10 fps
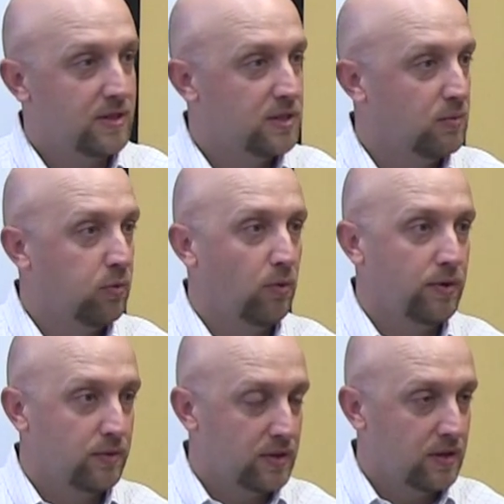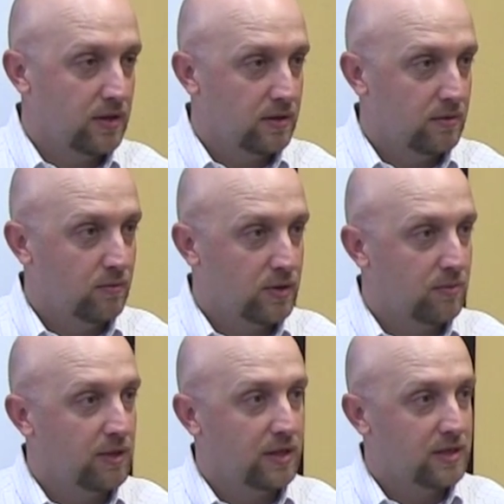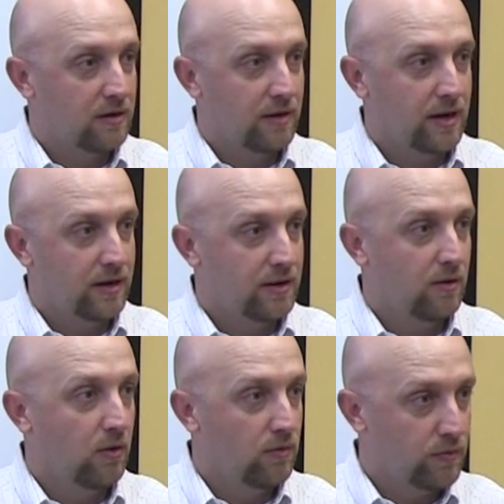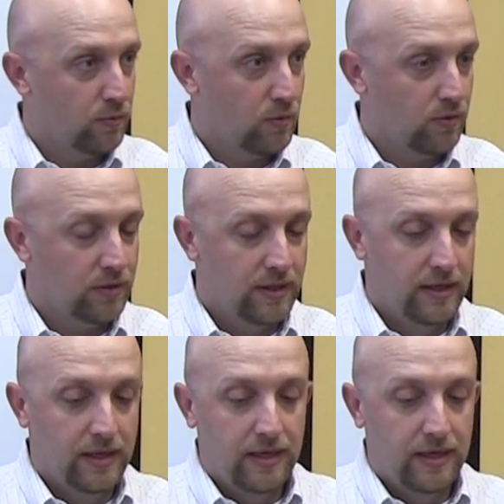it's deployed with the with the military in all over the world.